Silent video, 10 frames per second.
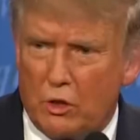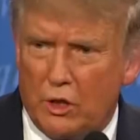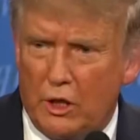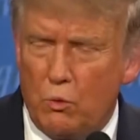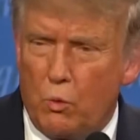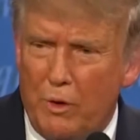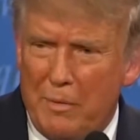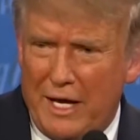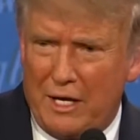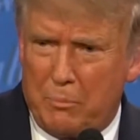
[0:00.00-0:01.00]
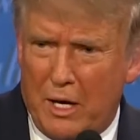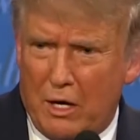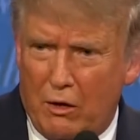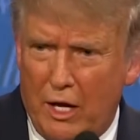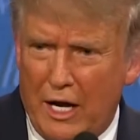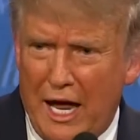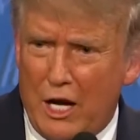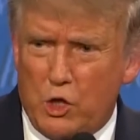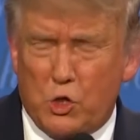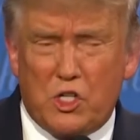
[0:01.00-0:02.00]
good. We made it better, and I had
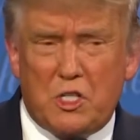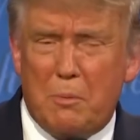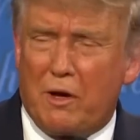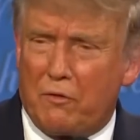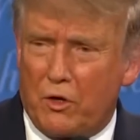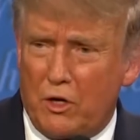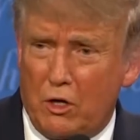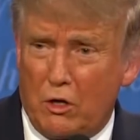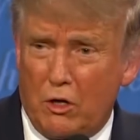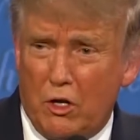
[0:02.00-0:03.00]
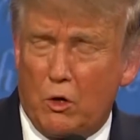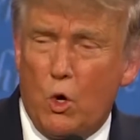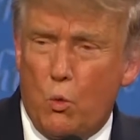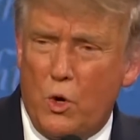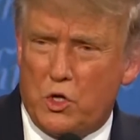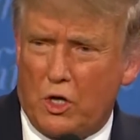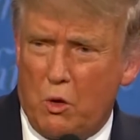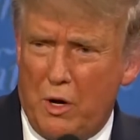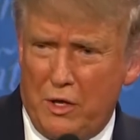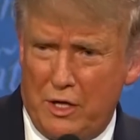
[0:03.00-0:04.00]
a choice to make very early on. We took
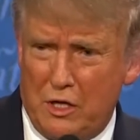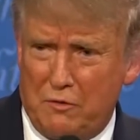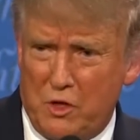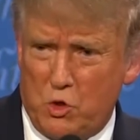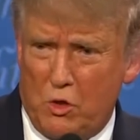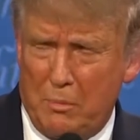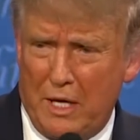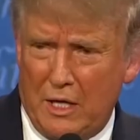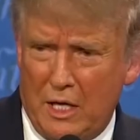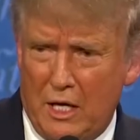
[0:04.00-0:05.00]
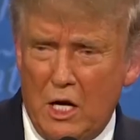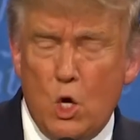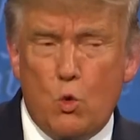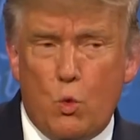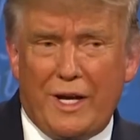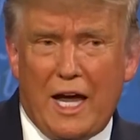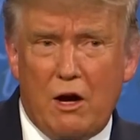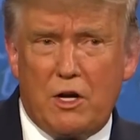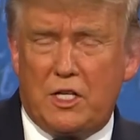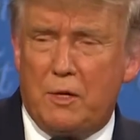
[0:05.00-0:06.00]
away the individual mandate. We
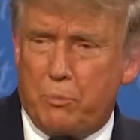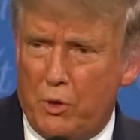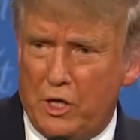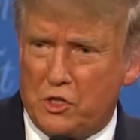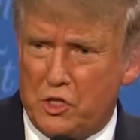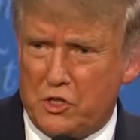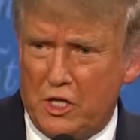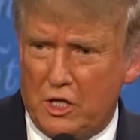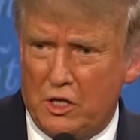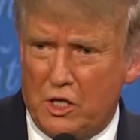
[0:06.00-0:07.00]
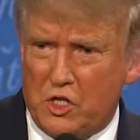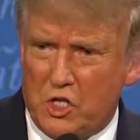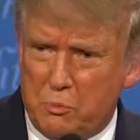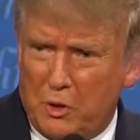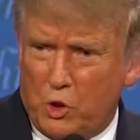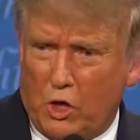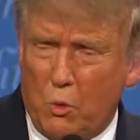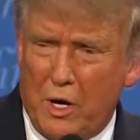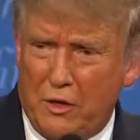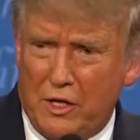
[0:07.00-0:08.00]
guarantee pre-existing conditions, but took
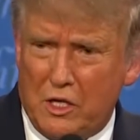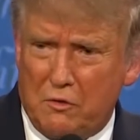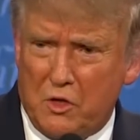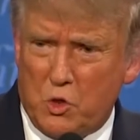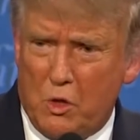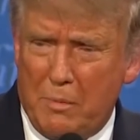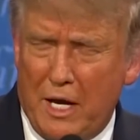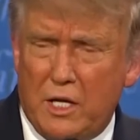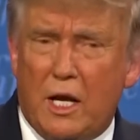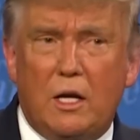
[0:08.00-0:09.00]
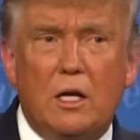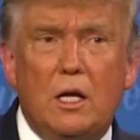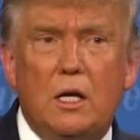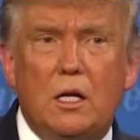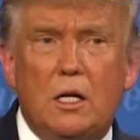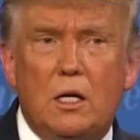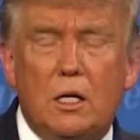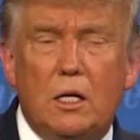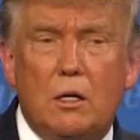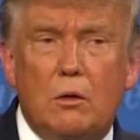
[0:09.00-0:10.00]
away the individual mandate
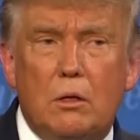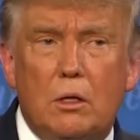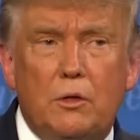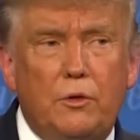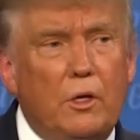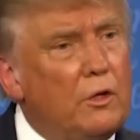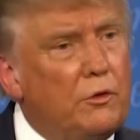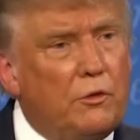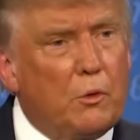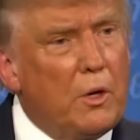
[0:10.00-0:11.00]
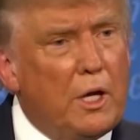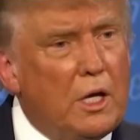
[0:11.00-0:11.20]
listen, this is the way it